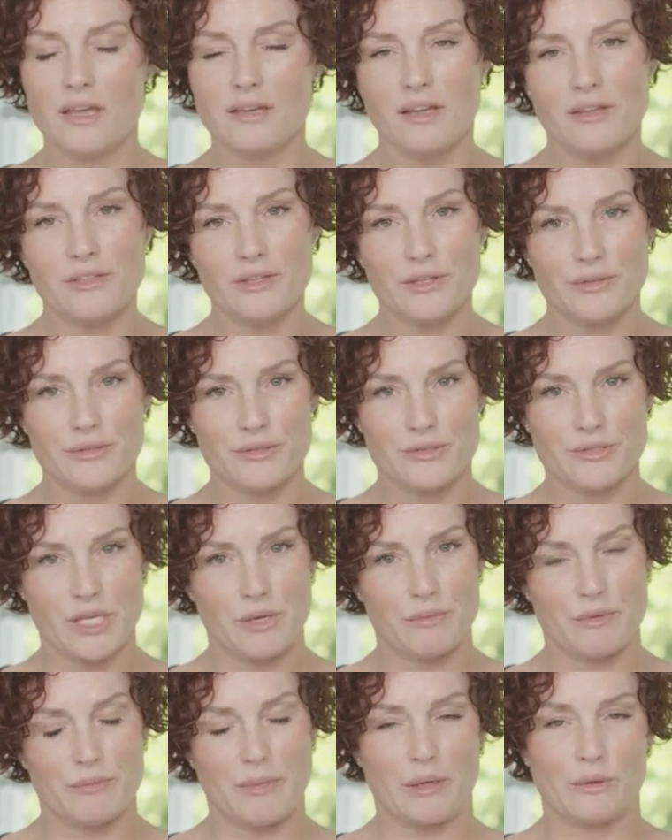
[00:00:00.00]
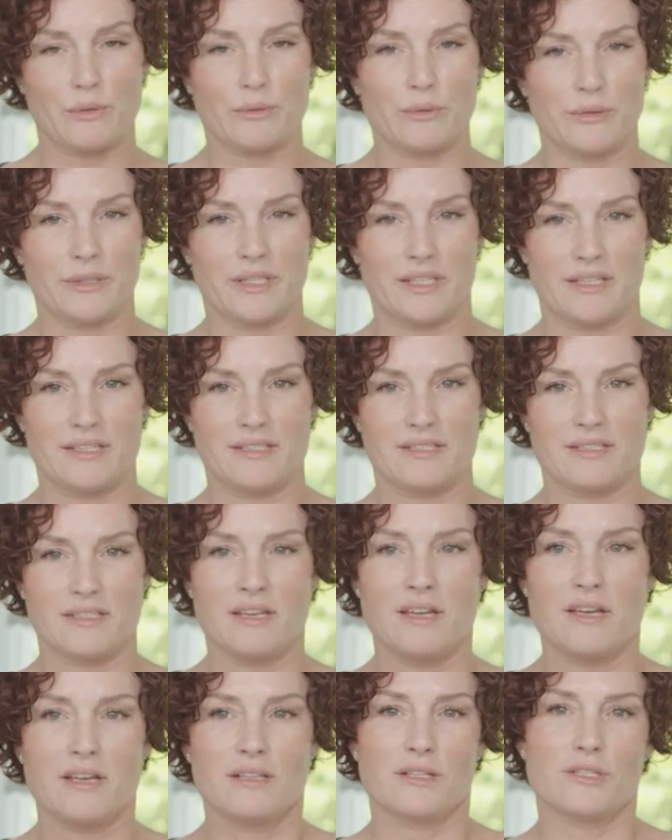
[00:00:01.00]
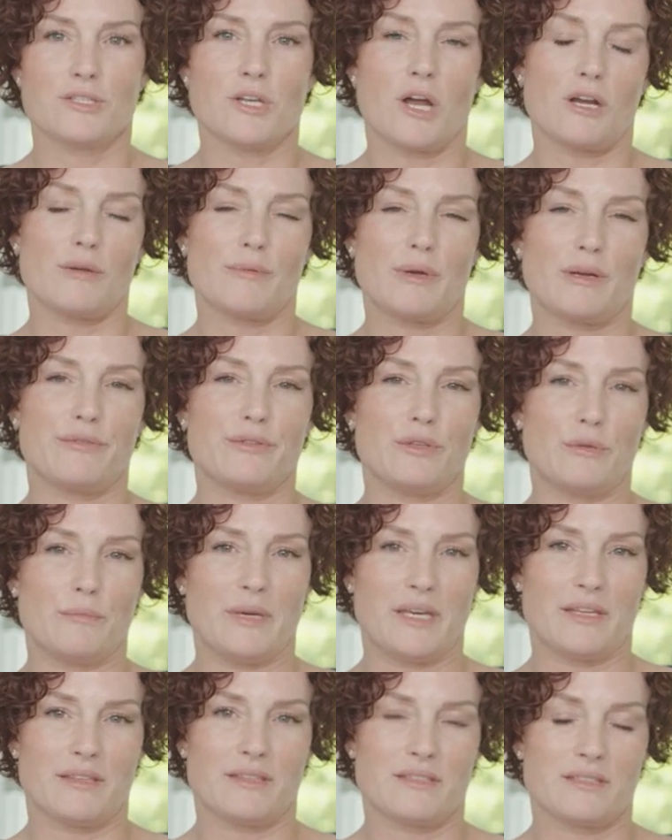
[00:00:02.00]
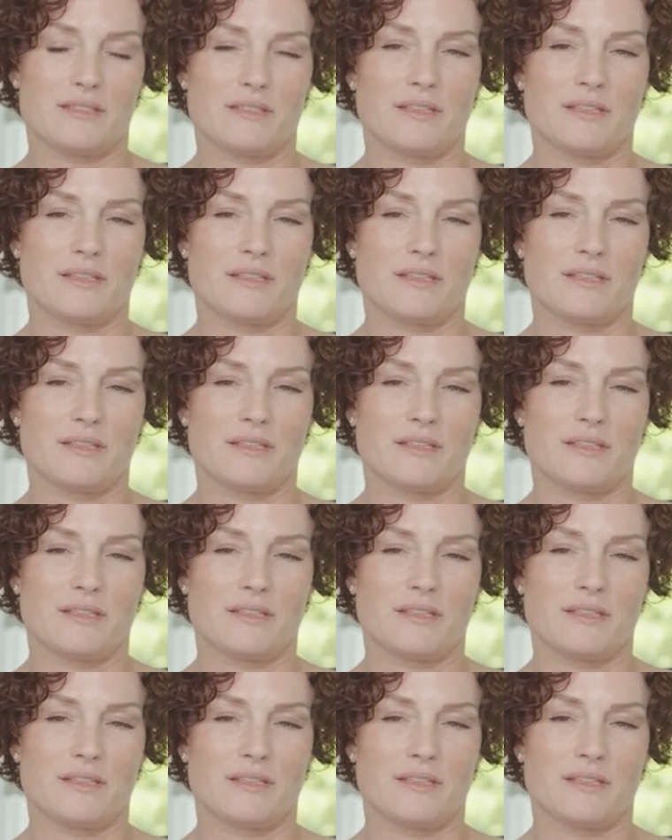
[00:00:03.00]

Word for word: Now that you understand what microrolling is, let's talk about a few myths.